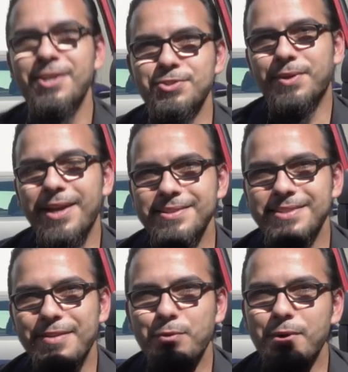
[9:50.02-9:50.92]
So guys,
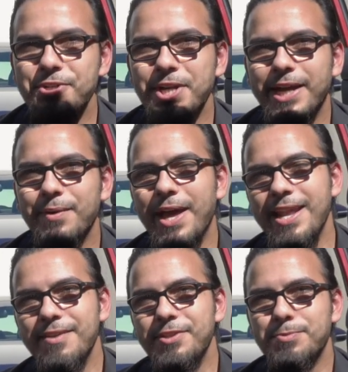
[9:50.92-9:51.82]
if you want to check out
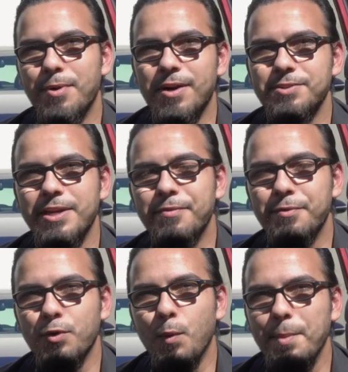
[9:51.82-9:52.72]
any of these products, head
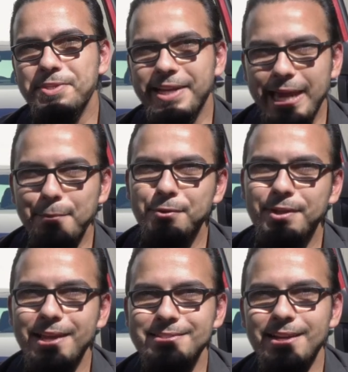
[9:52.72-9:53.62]
over to our website,
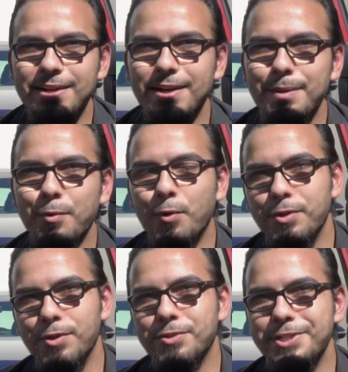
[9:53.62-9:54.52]
chemicalguys.com, or to
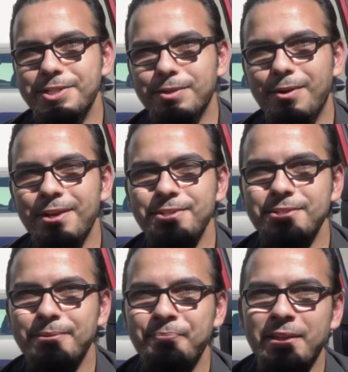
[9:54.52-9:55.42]
your local detail
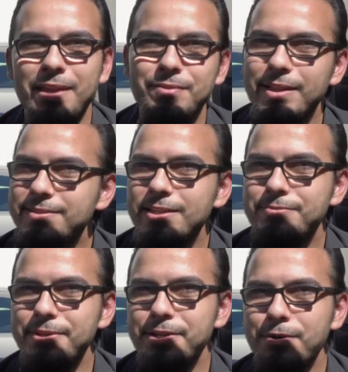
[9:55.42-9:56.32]
garage. If you like today's
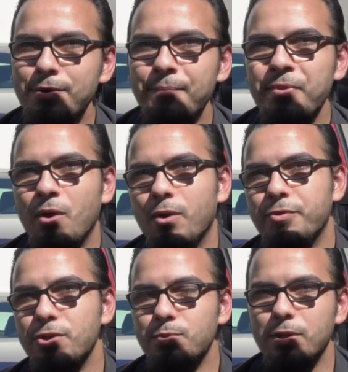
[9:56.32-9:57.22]
video, or if
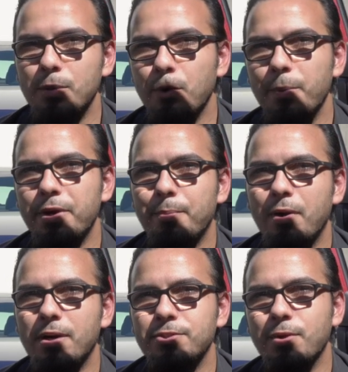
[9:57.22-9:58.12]
you just want to learn more about our
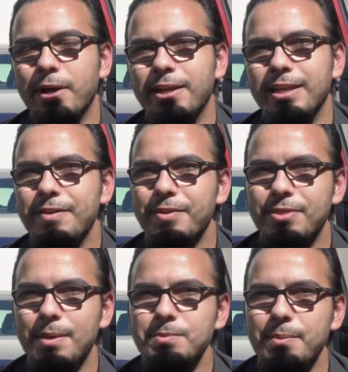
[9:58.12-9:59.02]
products, go ahead and give it a
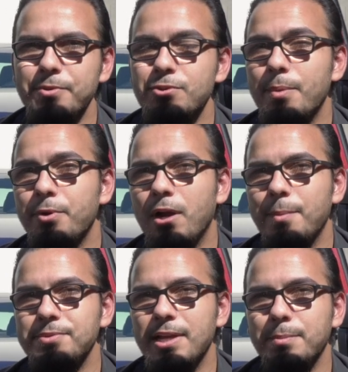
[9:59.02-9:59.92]
thumbs up and drop your
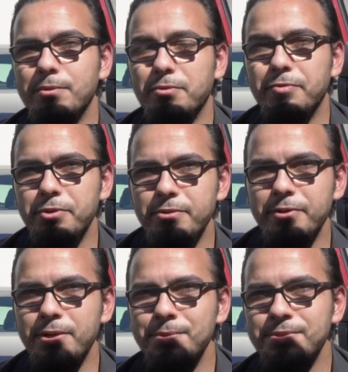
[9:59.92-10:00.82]
comments down below for future
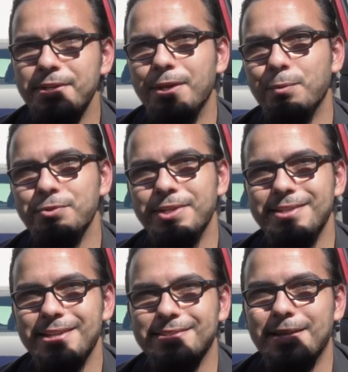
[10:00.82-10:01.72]
videos. And we'll see you
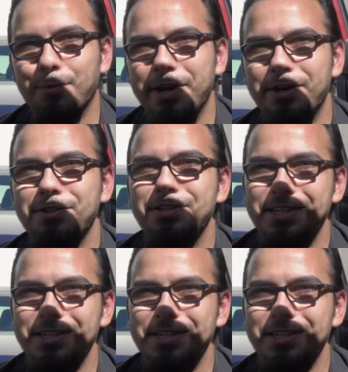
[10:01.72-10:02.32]
guys next time right here in the